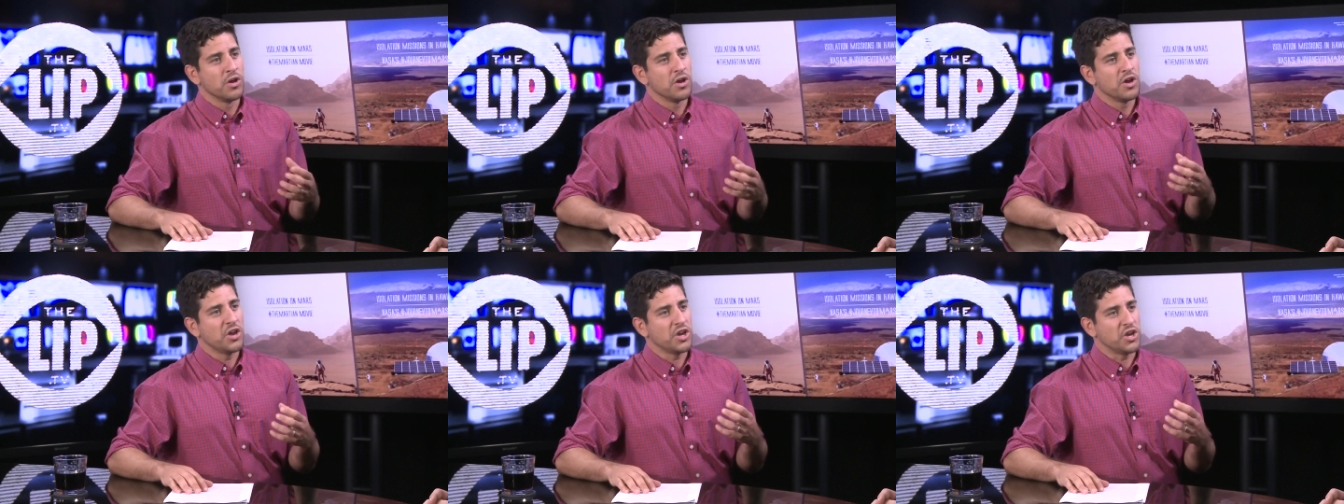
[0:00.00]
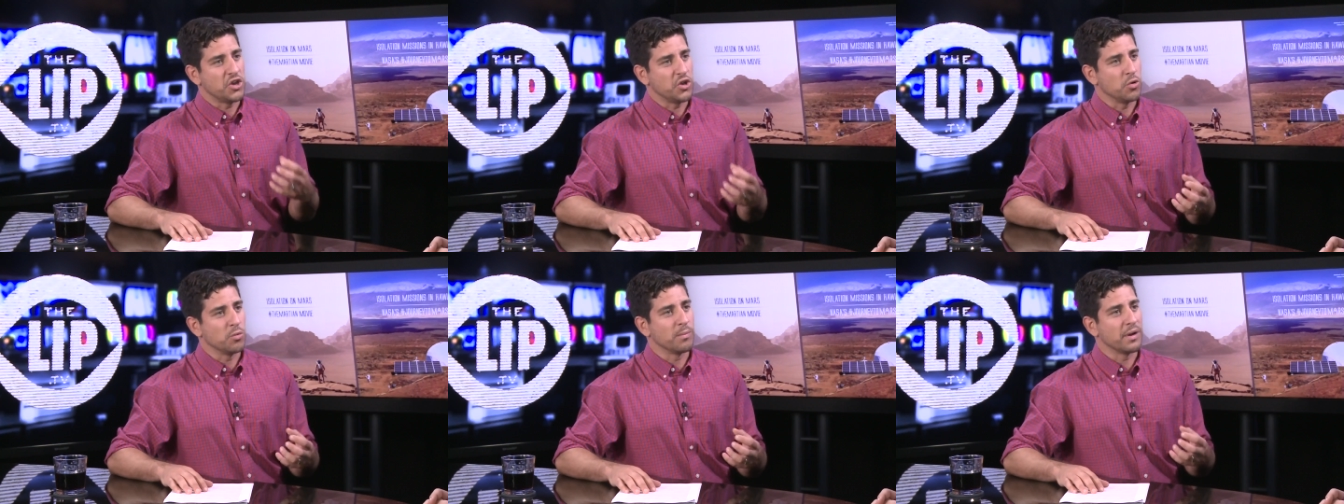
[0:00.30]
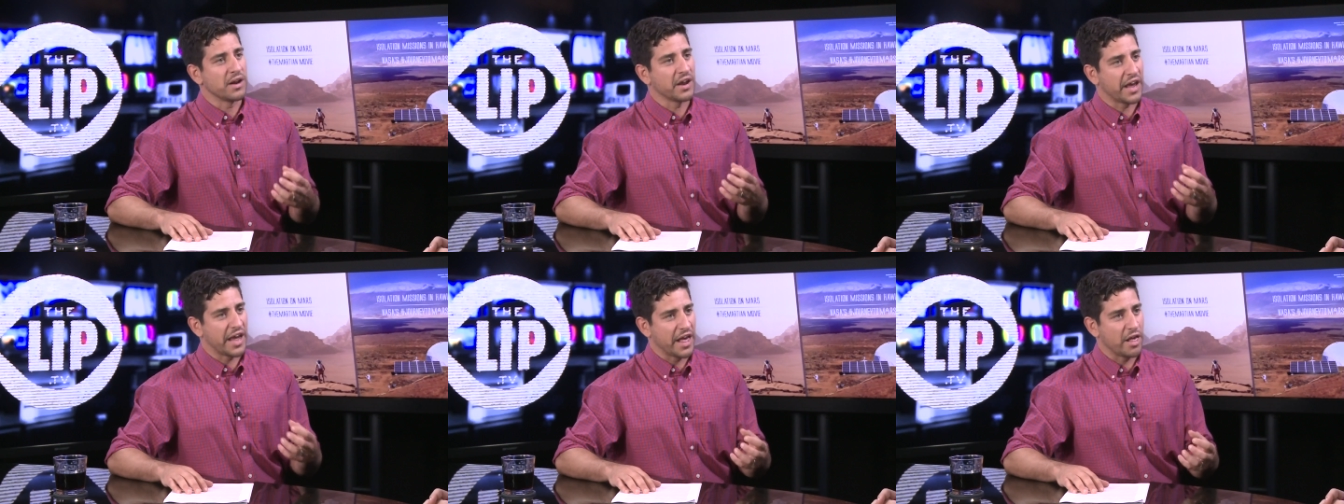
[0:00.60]

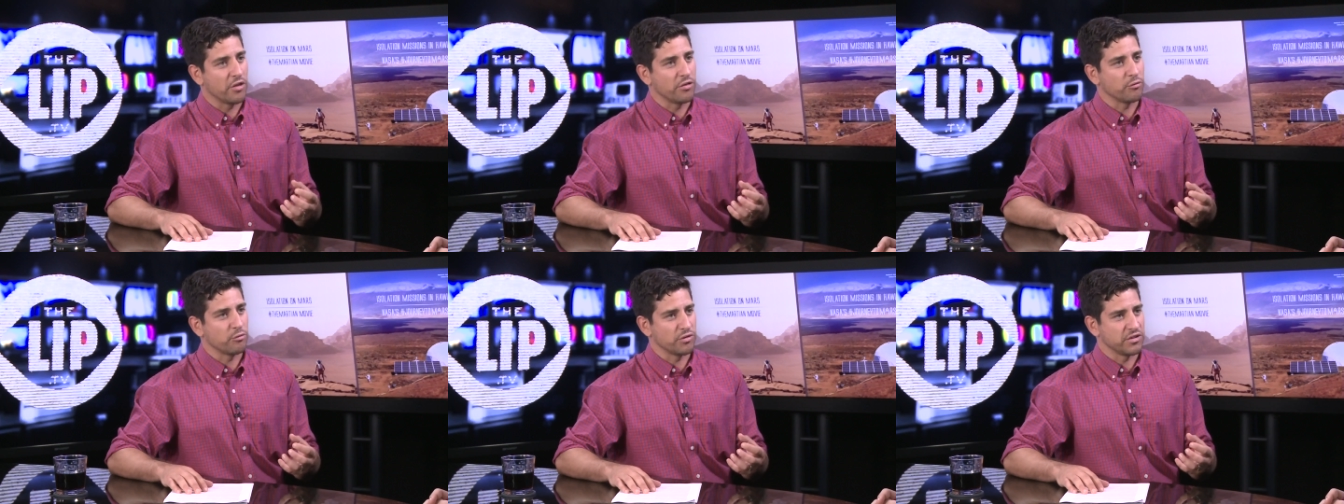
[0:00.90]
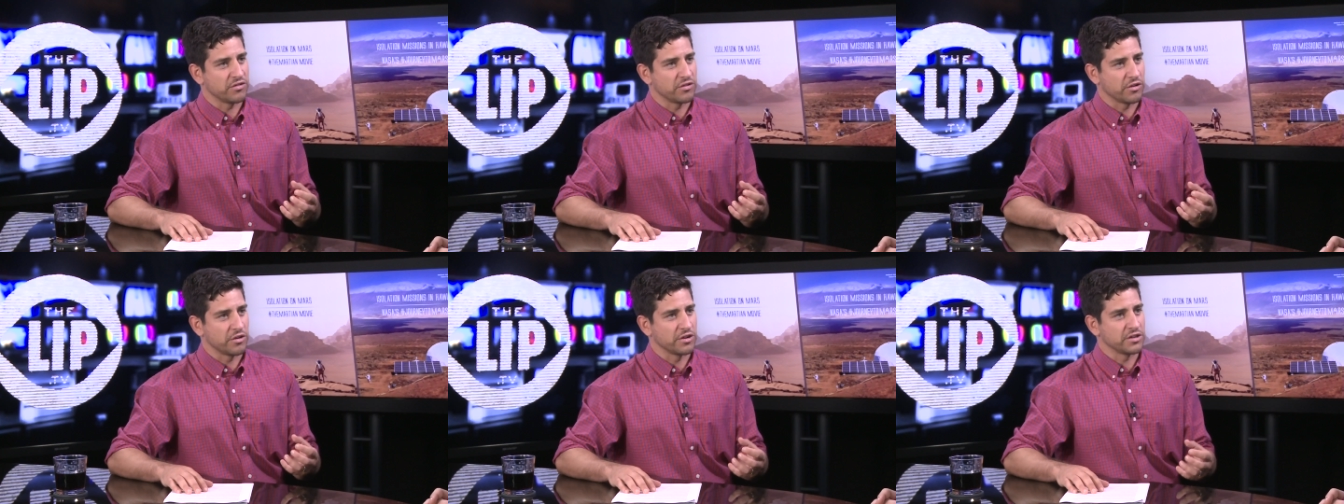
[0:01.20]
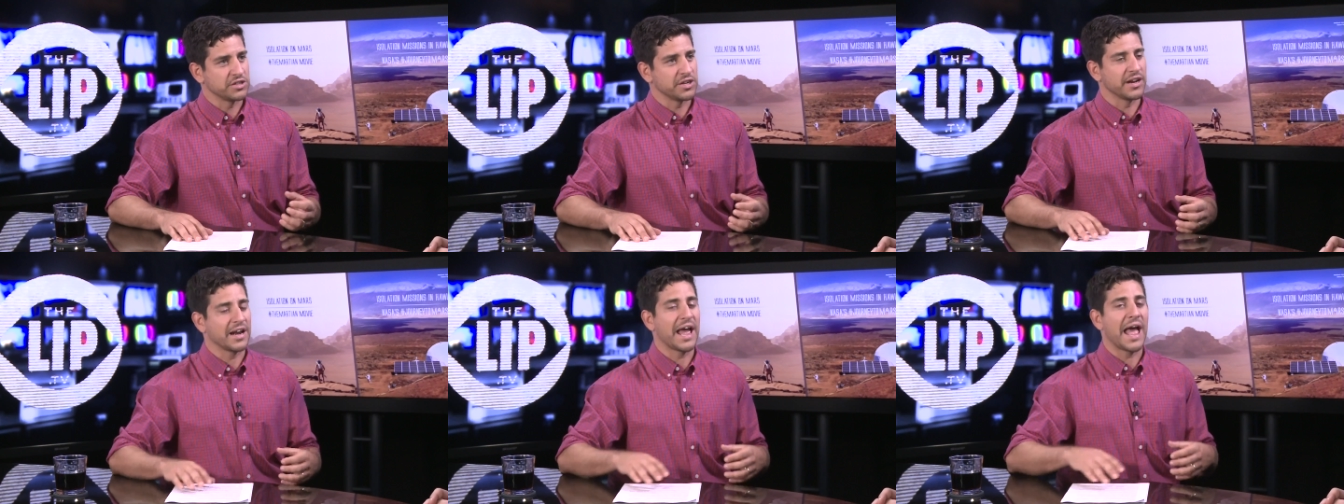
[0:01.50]
human health
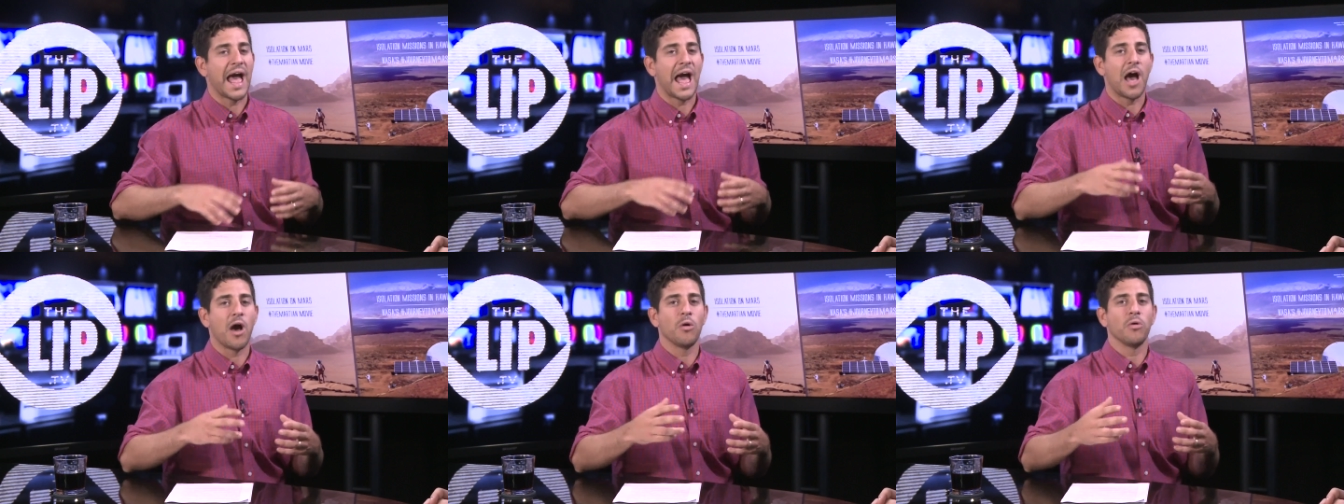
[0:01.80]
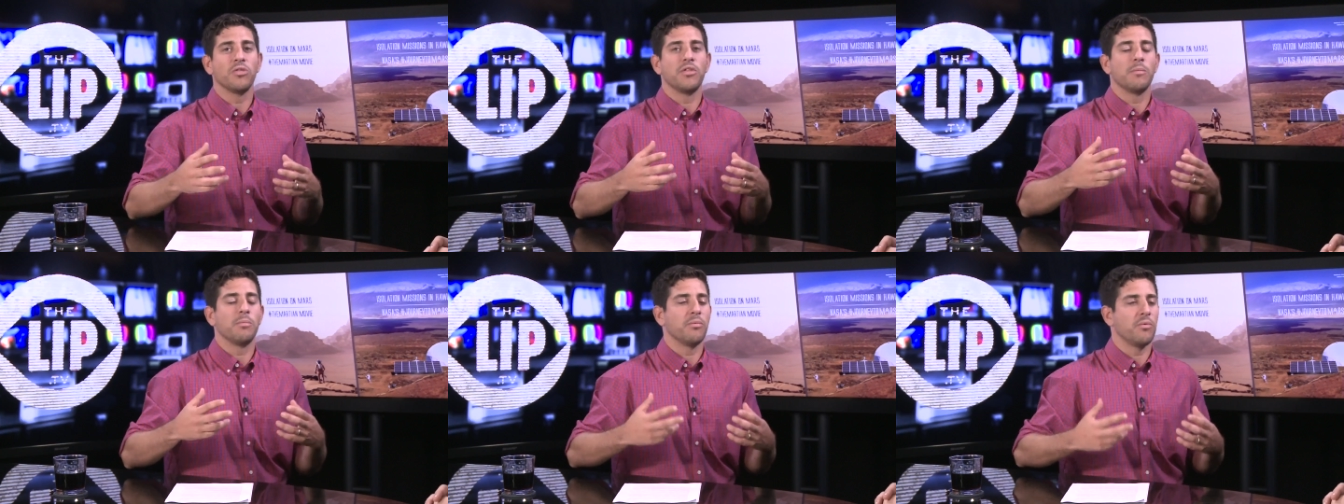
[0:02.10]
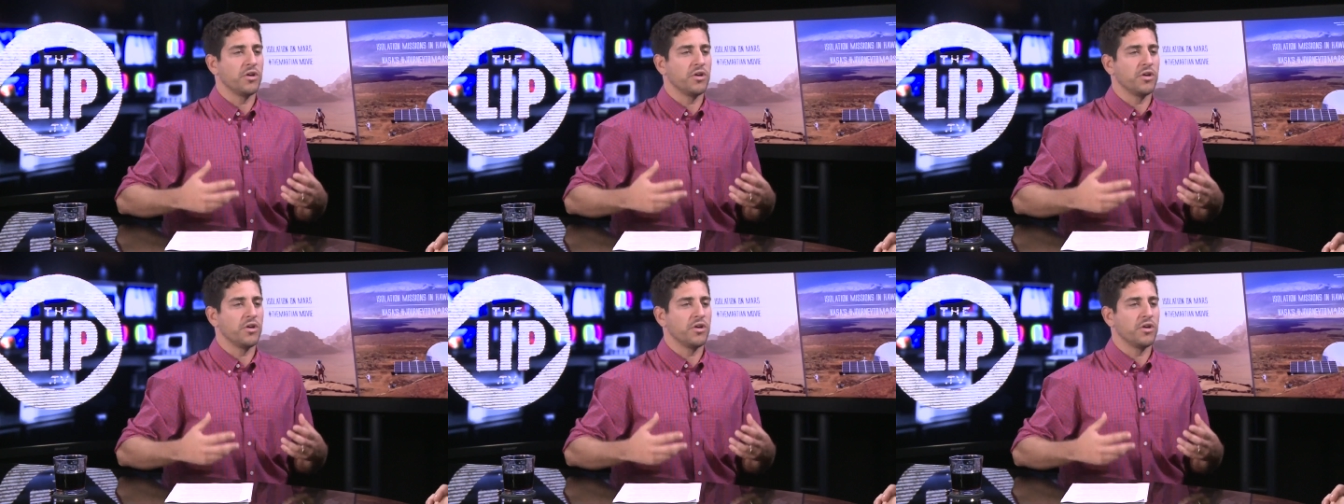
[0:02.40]
research and how the